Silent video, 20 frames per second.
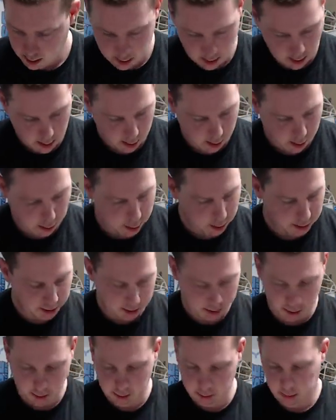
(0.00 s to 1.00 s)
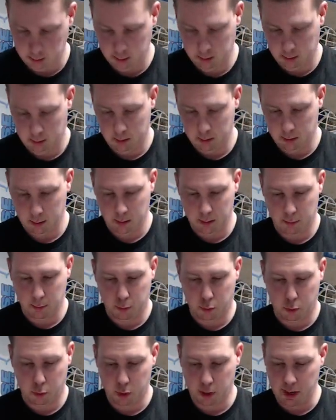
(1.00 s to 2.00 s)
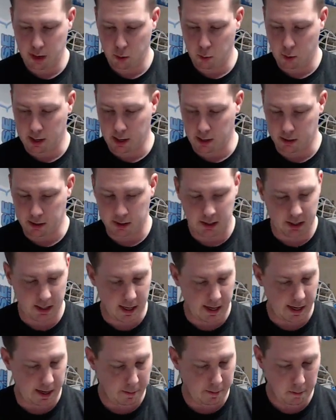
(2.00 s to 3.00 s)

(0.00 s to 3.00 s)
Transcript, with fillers: Looks pretty well the same